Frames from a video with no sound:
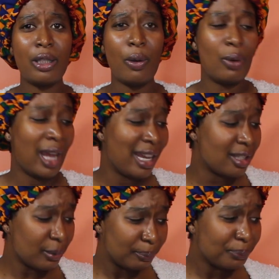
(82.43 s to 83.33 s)
So in
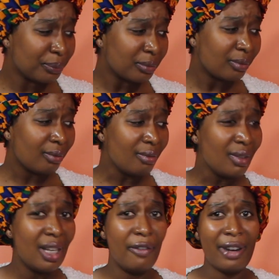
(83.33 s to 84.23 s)
case,
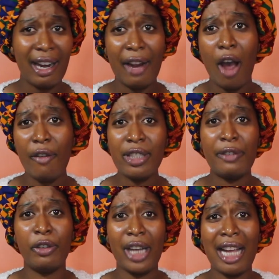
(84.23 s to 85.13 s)
if
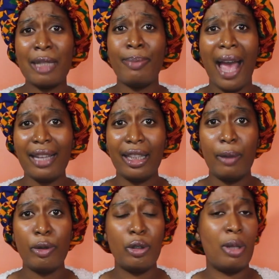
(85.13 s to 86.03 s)
it reacts badly
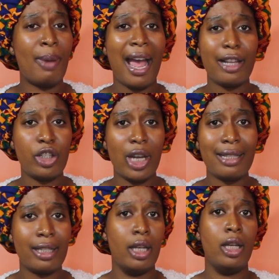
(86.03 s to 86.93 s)
when you do the patch
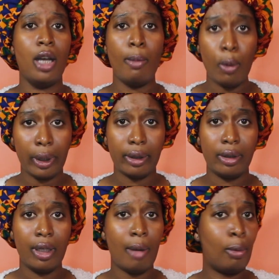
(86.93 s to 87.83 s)
test, abort.
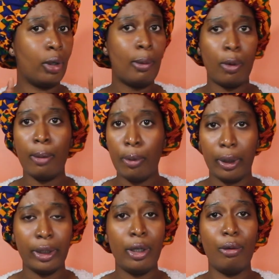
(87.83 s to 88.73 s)

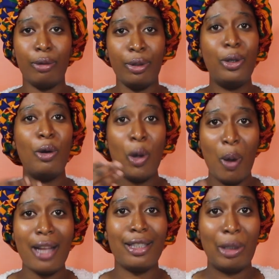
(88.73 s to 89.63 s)
You don't go
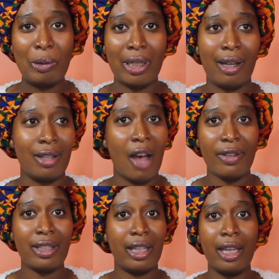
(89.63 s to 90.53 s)
on to use it because
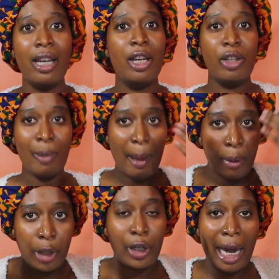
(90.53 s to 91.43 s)
obviously you might
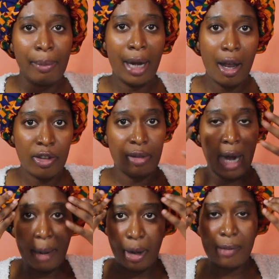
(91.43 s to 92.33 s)
put on your eyebrows
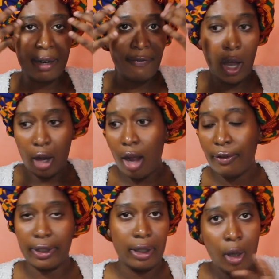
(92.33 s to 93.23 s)
might fall
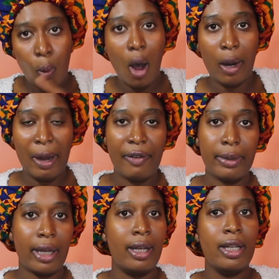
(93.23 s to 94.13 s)
off and walk away from
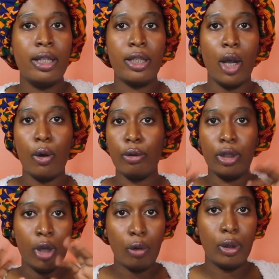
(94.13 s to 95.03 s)
you. So
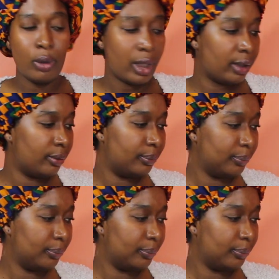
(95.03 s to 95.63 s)
you don't use it.